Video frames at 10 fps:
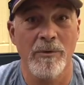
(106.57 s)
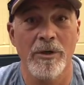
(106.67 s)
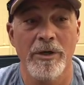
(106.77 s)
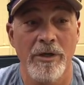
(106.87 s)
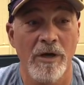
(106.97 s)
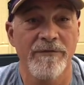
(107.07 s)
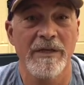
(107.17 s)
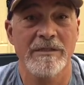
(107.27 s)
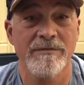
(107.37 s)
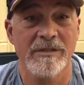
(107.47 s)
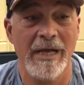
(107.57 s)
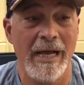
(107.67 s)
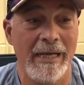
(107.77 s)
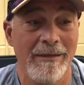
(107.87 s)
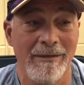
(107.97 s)
one on the offensive
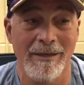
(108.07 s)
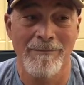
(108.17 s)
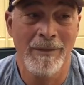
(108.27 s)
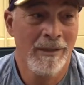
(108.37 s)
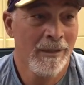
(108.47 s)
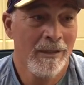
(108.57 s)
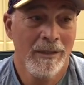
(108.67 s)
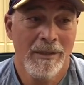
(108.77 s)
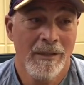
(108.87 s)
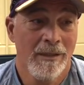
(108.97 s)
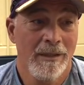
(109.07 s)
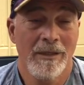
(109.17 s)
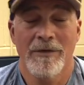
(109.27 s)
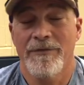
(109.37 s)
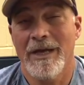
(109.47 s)
side, and
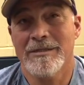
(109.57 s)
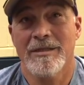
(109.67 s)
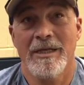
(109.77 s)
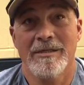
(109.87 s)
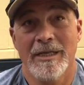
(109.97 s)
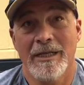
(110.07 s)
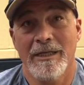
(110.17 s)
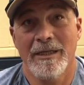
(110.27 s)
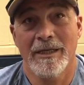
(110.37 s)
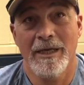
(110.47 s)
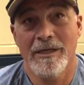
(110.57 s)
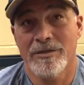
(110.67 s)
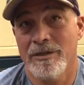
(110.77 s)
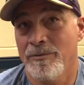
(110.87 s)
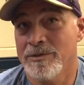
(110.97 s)
if yesterday's any
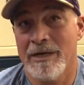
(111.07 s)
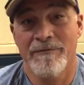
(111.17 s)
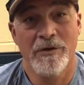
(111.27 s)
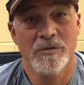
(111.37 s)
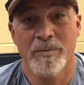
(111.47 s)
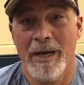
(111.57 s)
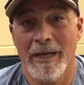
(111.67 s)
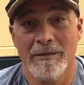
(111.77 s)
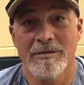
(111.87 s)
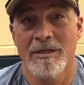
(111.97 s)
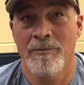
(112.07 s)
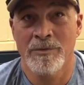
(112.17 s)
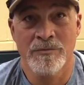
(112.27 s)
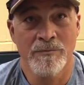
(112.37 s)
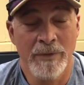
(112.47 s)
indication, it was our first practice, and it
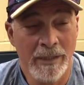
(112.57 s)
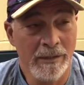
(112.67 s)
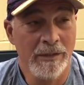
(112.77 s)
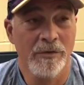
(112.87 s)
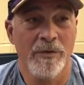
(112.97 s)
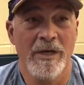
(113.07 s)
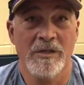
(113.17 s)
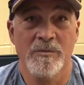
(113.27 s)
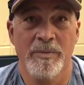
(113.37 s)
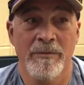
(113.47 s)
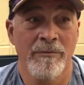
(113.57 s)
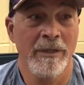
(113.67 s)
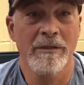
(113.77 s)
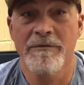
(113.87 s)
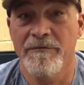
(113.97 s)
was really crisp and
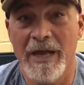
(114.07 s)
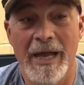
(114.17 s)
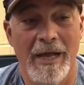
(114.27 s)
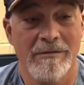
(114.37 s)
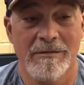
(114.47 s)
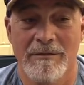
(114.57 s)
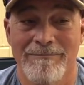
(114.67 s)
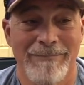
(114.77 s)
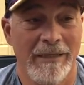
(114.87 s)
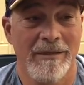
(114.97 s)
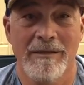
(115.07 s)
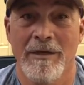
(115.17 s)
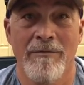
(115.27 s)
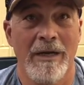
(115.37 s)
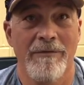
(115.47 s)
really fast, and I think
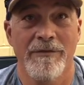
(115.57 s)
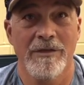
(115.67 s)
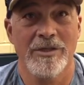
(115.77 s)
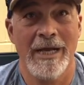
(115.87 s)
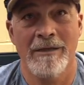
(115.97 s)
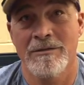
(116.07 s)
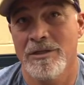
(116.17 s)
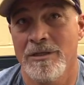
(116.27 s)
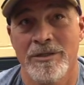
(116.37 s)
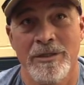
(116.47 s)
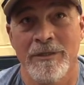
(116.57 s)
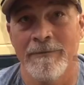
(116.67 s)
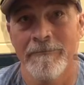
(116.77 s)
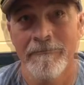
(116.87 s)
they're ready for the challenge of this year.